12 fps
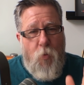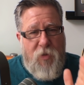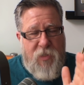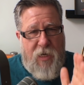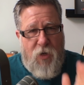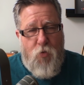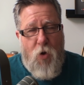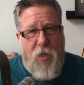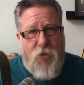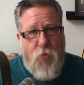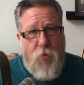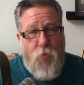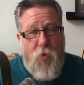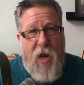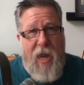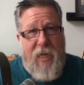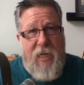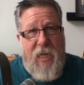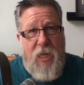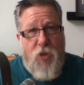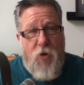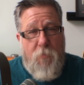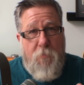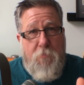was at a crossroad where I could
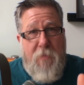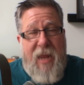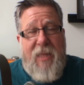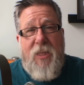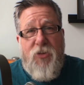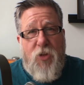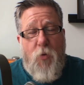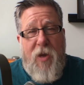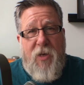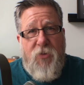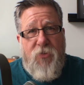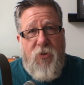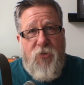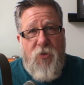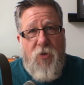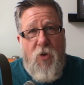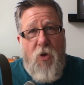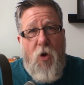either make this the right decision